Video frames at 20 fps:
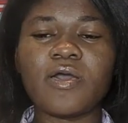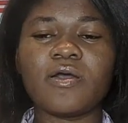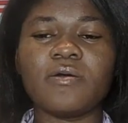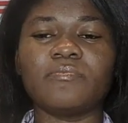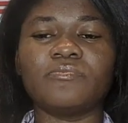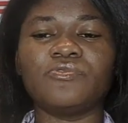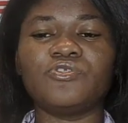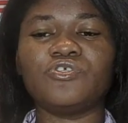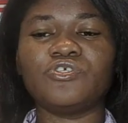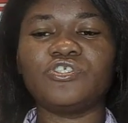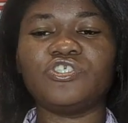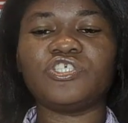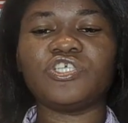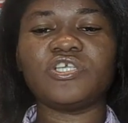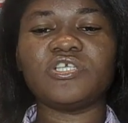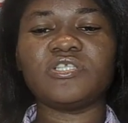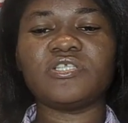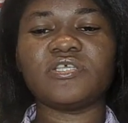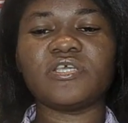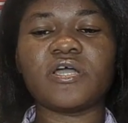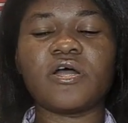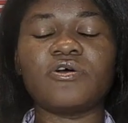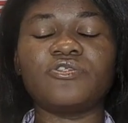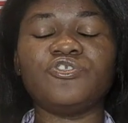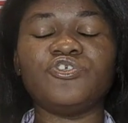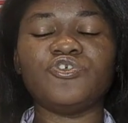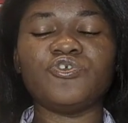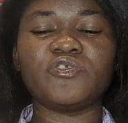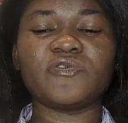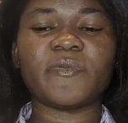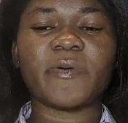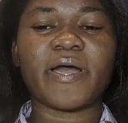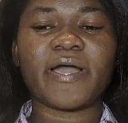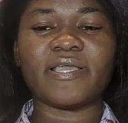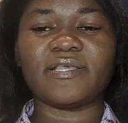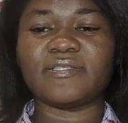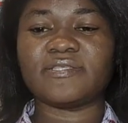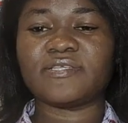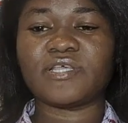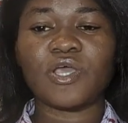Welcome to G T L News
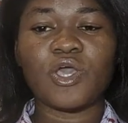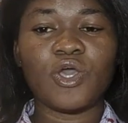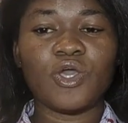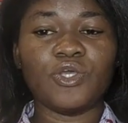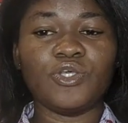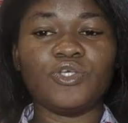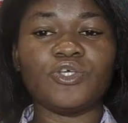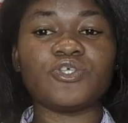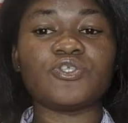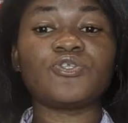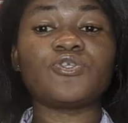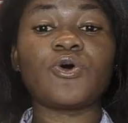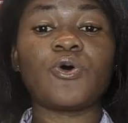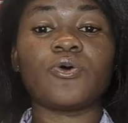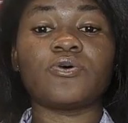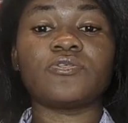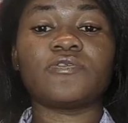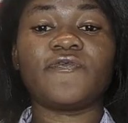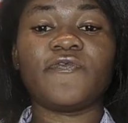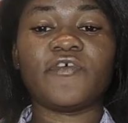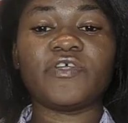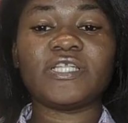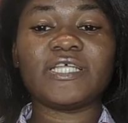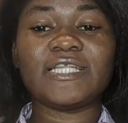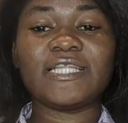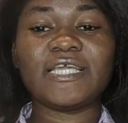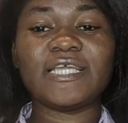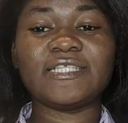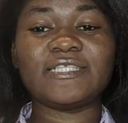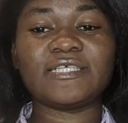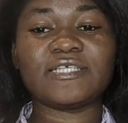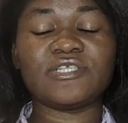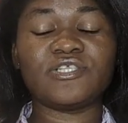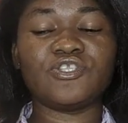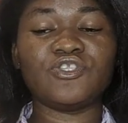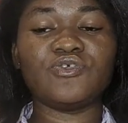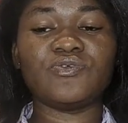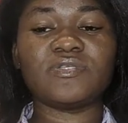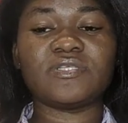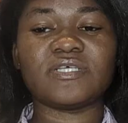Bites, your source for the
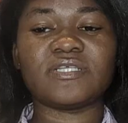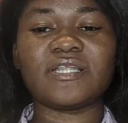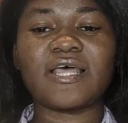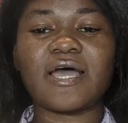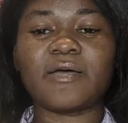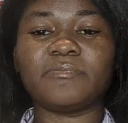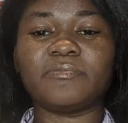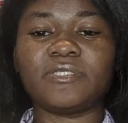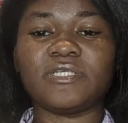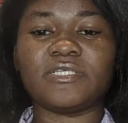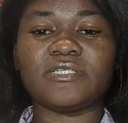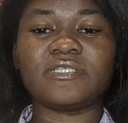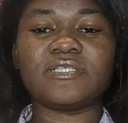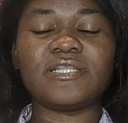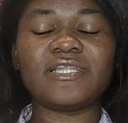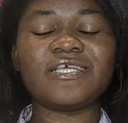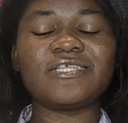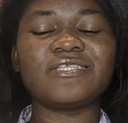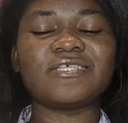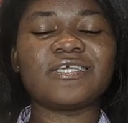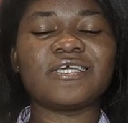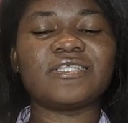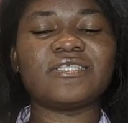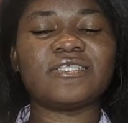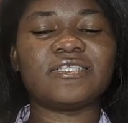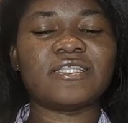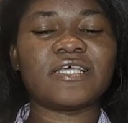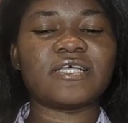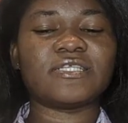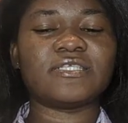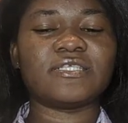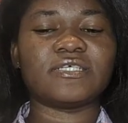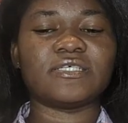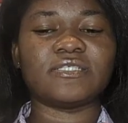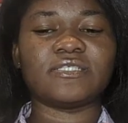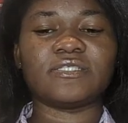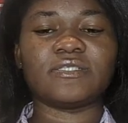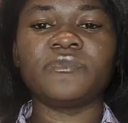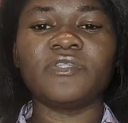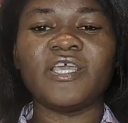latest news and updates. Let's get started.